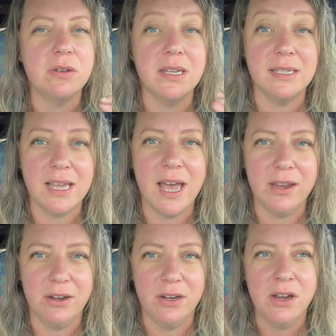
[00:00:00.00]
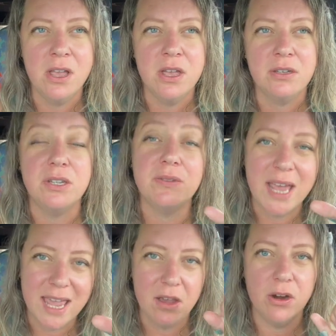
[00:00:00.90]
desire to
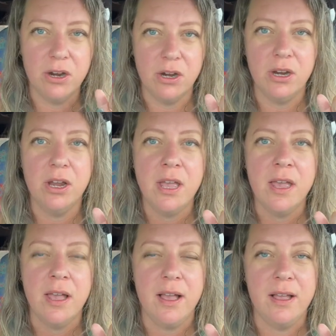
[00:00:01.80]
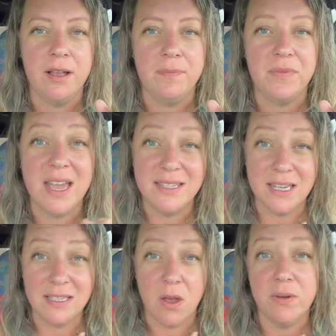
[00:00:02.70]
take her um, as
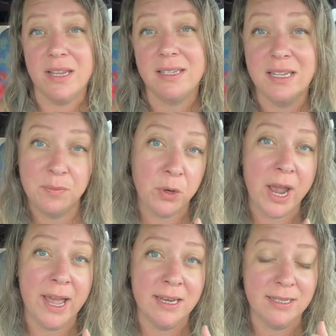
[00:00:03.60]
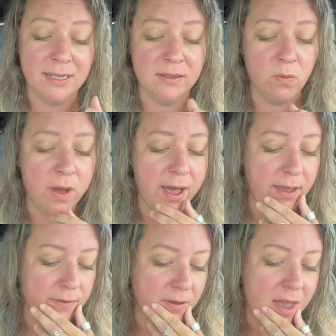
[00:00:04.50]
his own, as his bride, as his
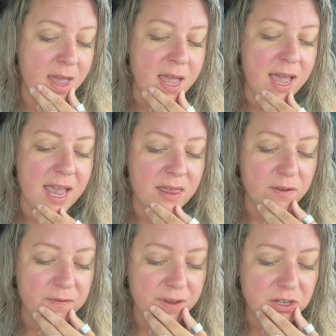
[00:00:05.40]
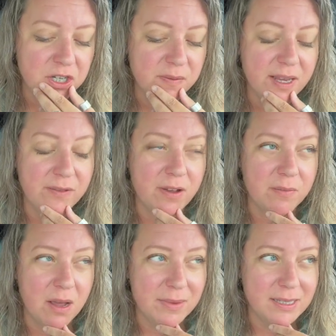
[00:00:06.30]
wife. And the fisherman, if I'm
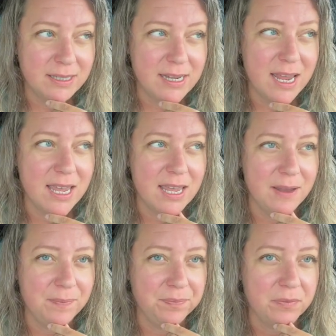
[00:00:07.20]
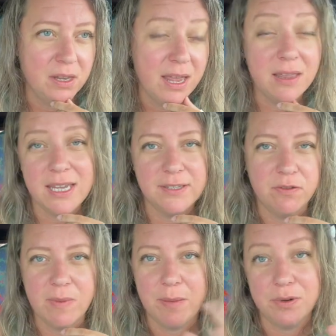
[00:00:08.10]
not mistaken, at least
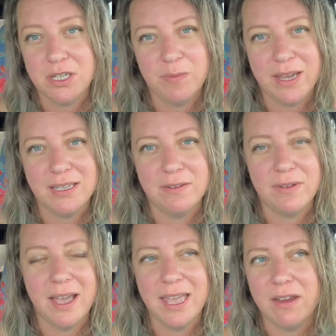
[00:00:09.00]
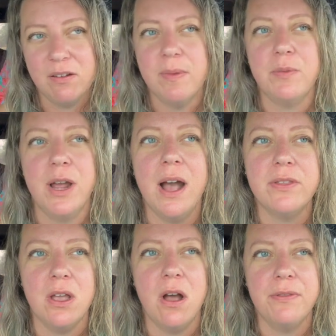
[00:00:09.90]
from my perspective, I can't remember how
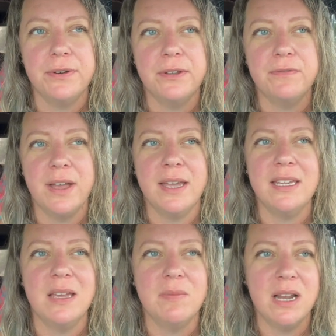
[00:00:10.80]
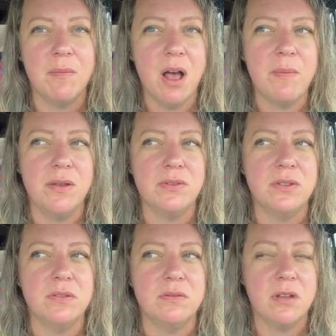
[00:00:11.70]
the author defined him, but I'm
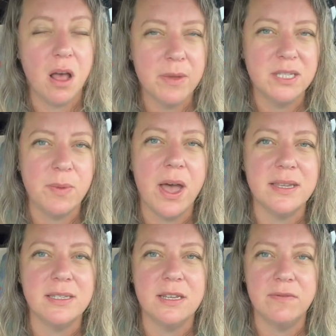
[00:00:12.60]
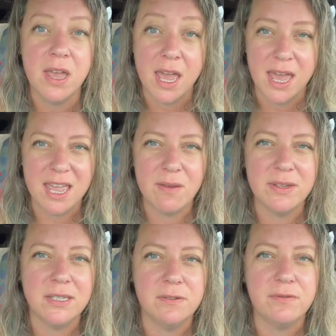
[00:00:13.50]
almost, almost positive he
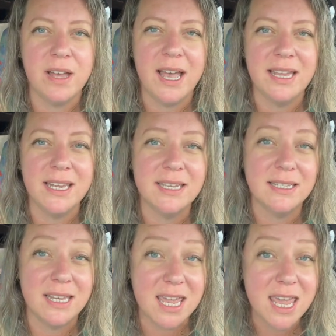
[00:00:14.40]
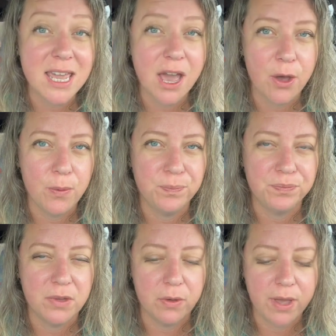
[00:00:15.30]
was defined as the ego,
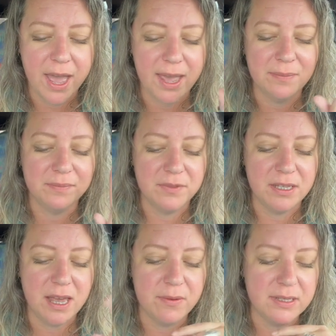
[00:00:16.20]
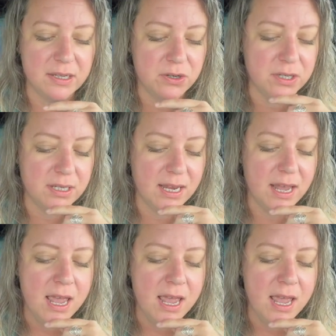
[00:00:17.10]
okay? So that was interesting.